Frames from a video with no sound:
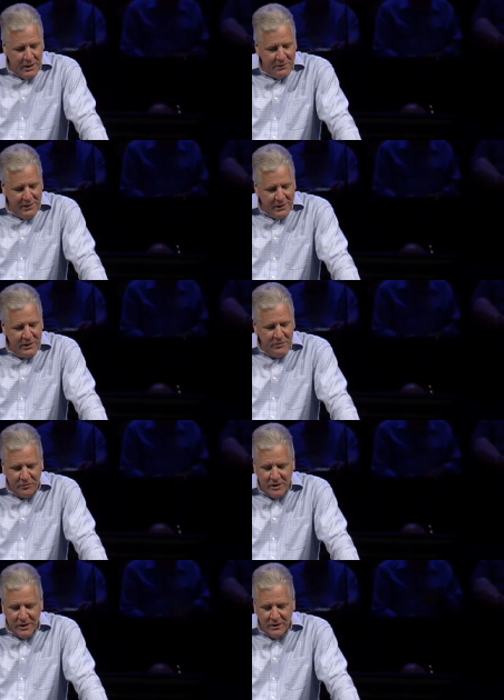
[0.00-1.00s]
And then he
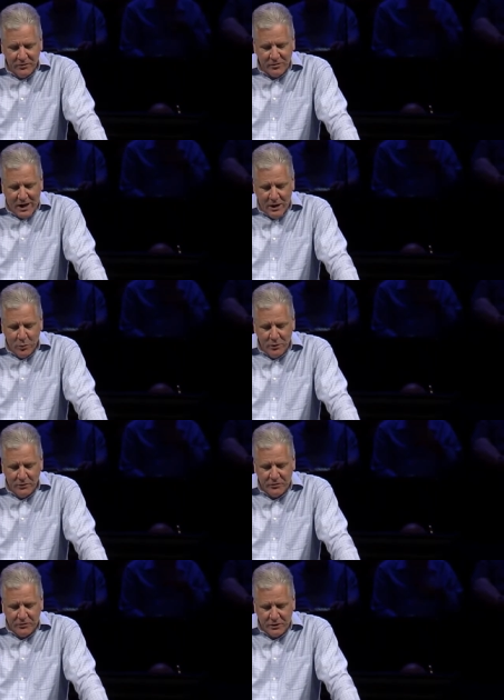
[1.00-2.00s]
says, I
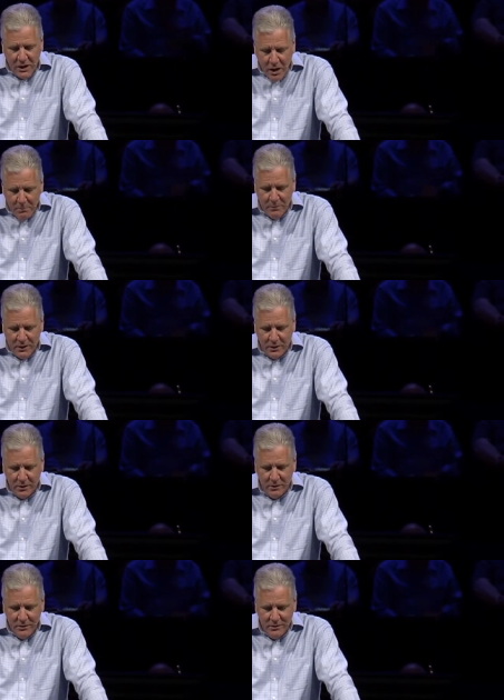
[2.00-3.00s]
was
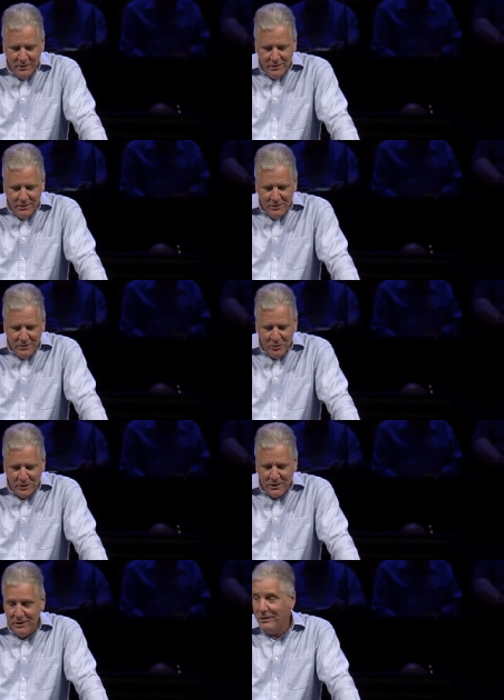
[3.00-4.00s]
cupbearer to the
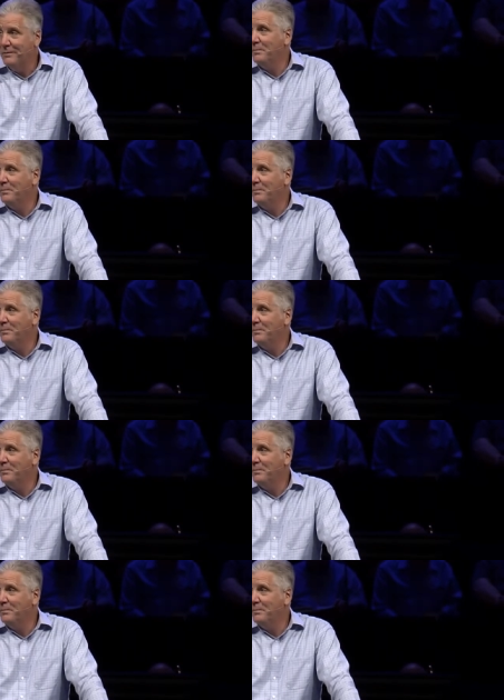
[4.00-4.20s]
king.